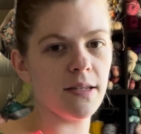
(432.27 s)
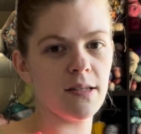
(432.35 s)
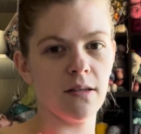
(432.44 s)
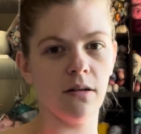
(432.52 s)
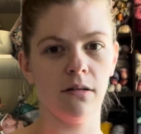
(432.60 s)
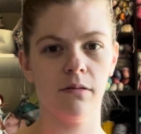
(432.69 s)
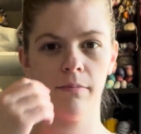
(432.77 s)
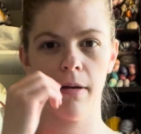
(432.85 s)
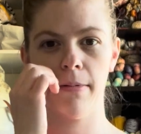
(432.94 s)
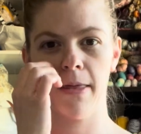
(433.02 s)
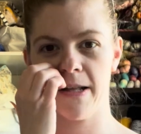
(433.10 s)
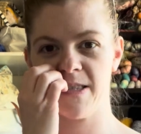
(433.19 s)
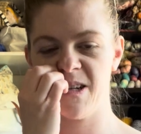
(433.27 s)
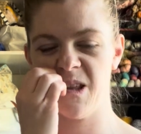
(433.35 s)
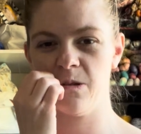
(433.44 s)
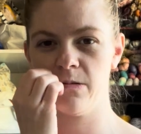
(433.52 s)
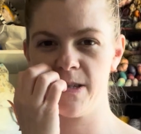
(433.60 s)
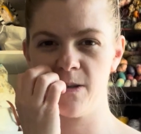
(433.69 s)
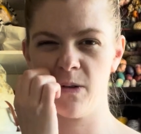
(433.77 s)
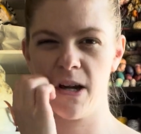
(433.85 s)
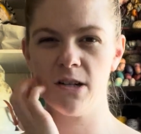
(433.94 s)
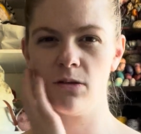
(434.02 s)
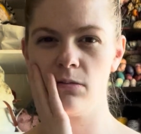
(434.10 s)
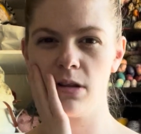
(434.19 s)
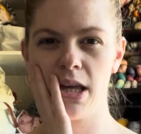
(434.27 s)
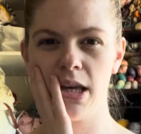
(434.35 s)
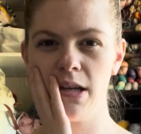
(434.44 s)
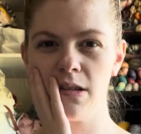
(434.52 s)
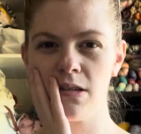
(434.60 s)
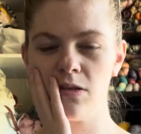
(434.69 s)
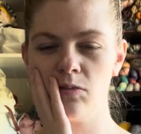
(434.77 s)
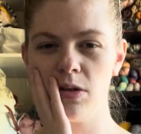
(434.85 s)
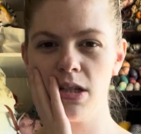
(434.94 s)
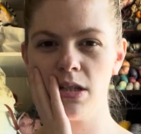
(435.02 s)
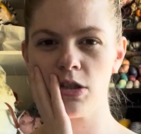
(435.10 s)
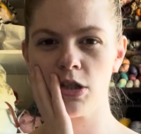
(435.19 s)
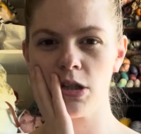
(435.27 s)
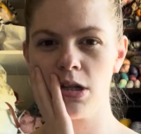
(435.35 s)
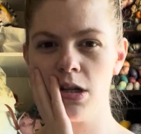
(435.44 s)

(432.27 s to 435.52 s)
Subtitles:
so maybe that's another reason why I don't like it so much.